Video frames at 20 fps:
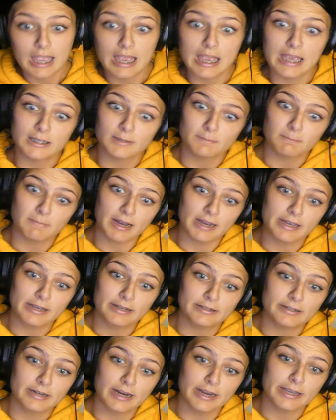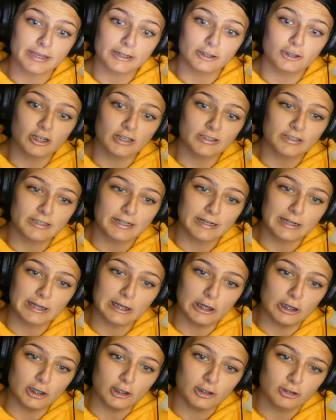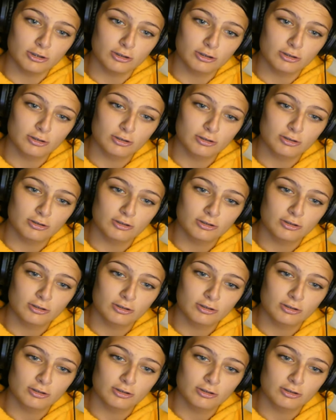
Is Mike taking Jesse to Gus?